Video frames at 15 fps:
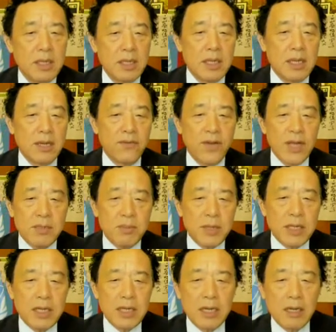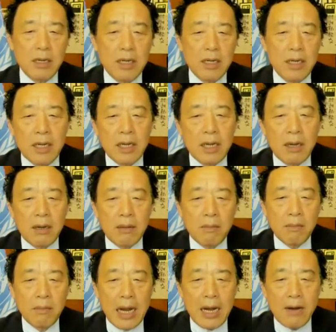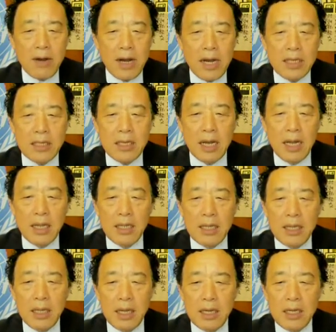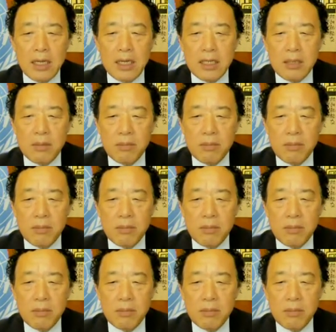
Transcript: The investment in migrants and the